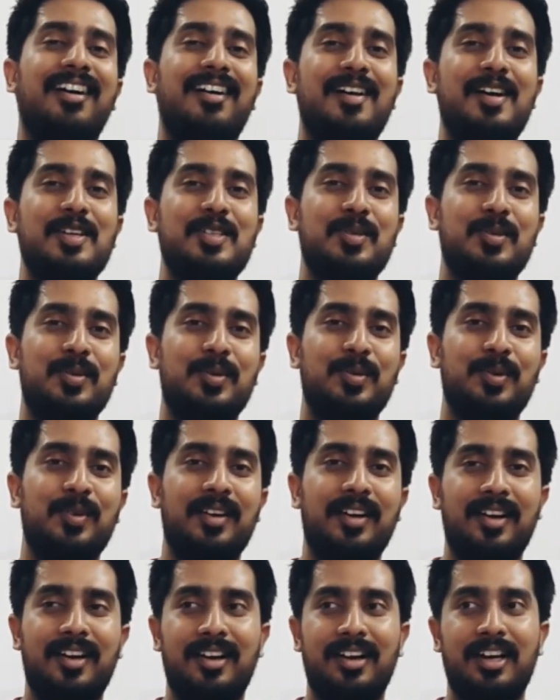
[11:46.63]
So
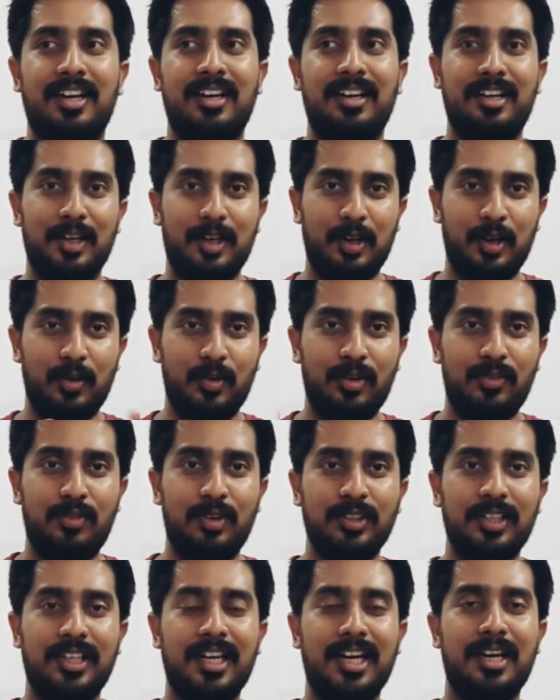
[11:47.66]
I'll conclude
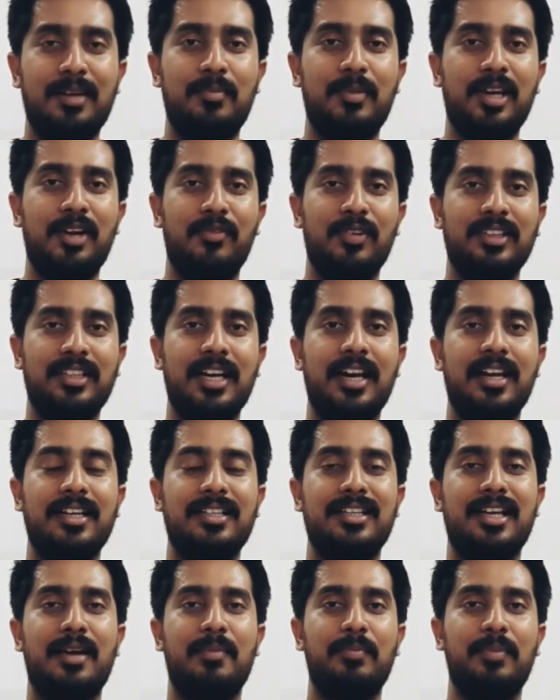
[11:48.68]
for the time being with that
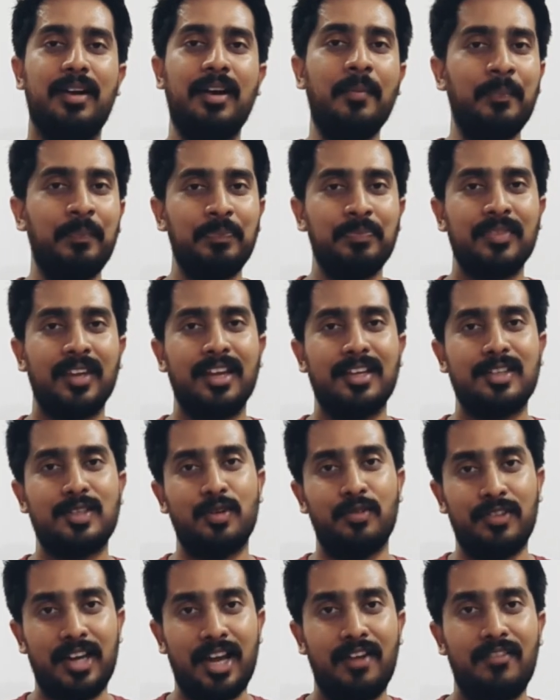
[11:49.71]
example. So
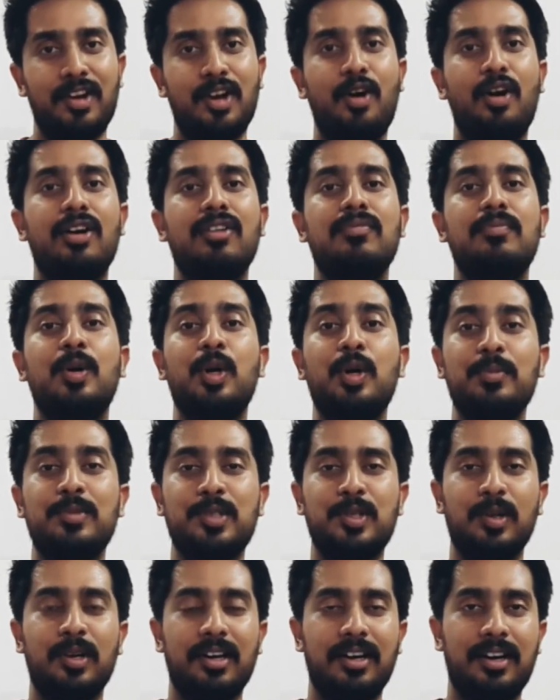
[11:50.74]
we have a lot of poems
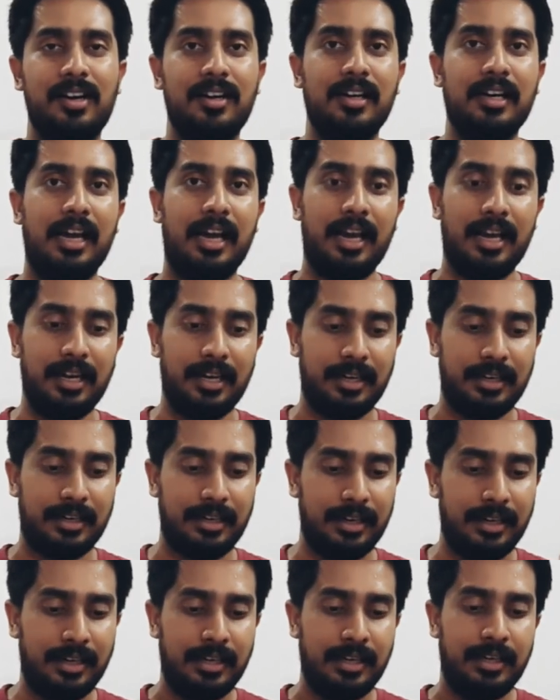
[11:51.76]
to learn, and
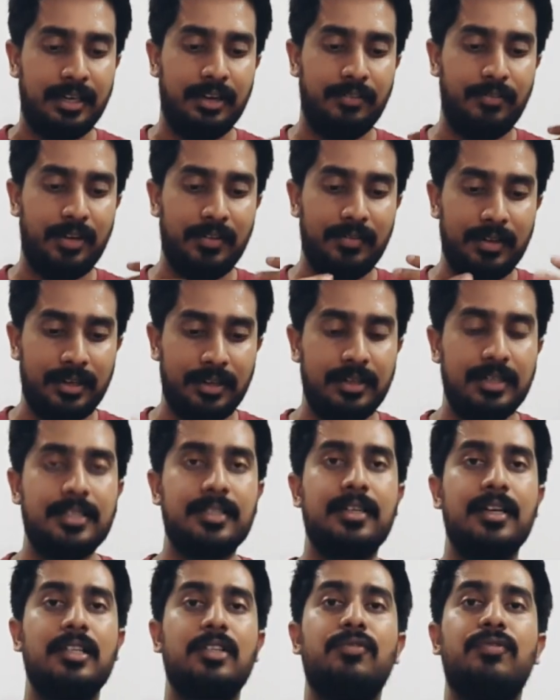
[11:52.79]
we will
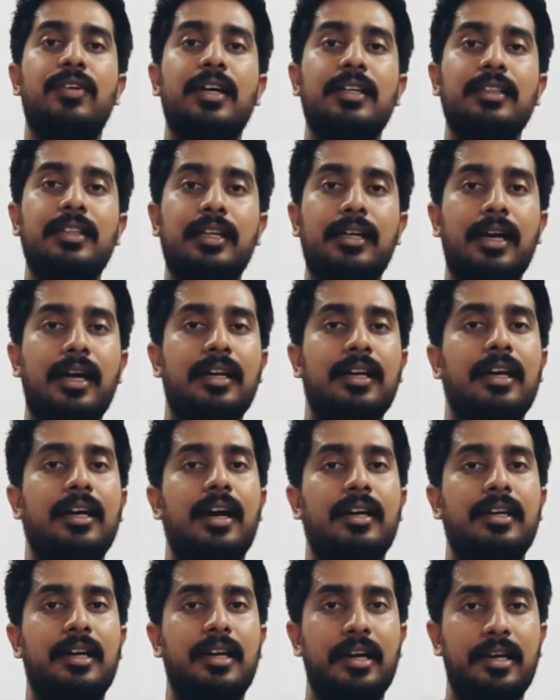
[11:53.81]
discuss further
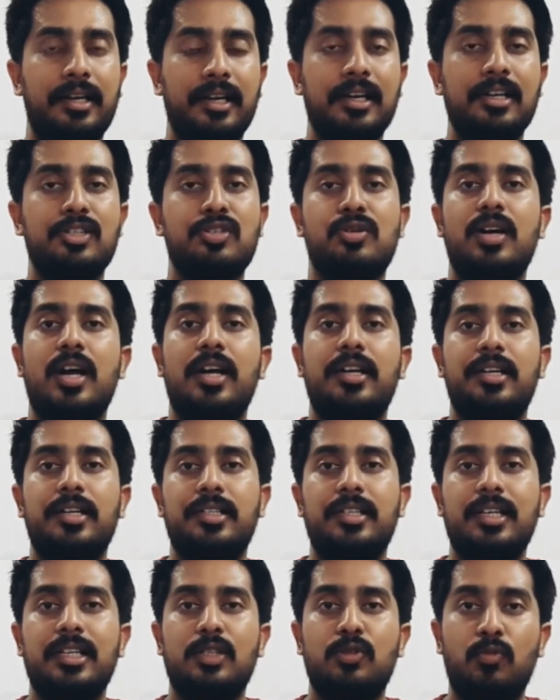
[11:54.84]
analytical
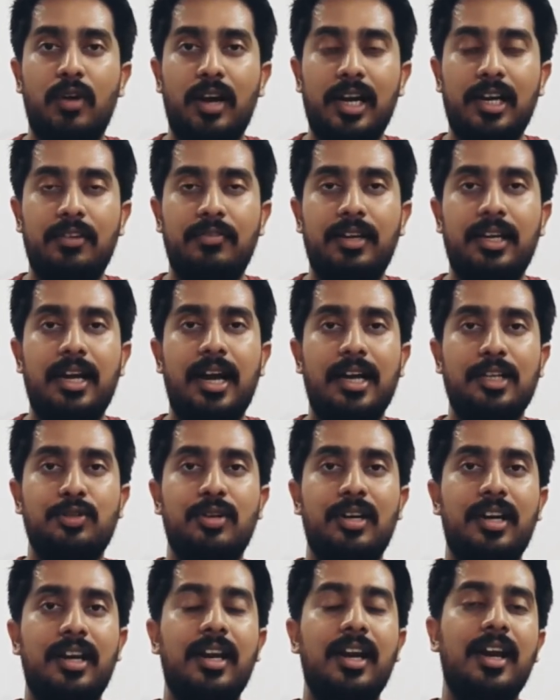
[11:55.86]
strategies while we
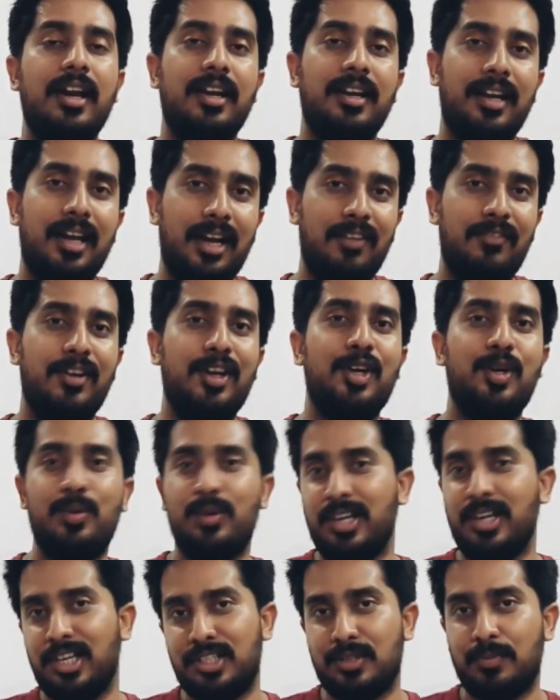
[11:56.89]
actually delve into
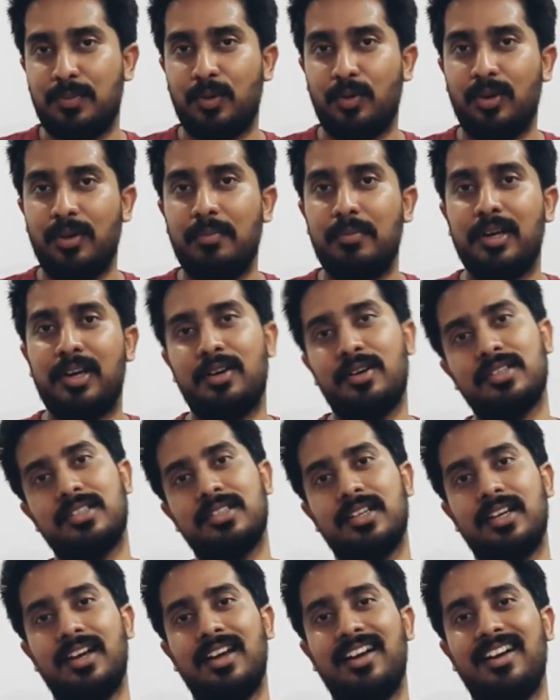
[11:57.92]
each poem, because
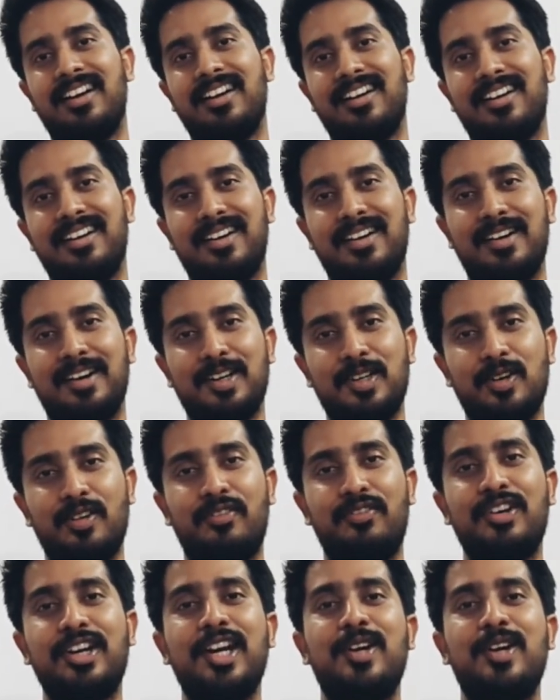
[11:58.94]
you are free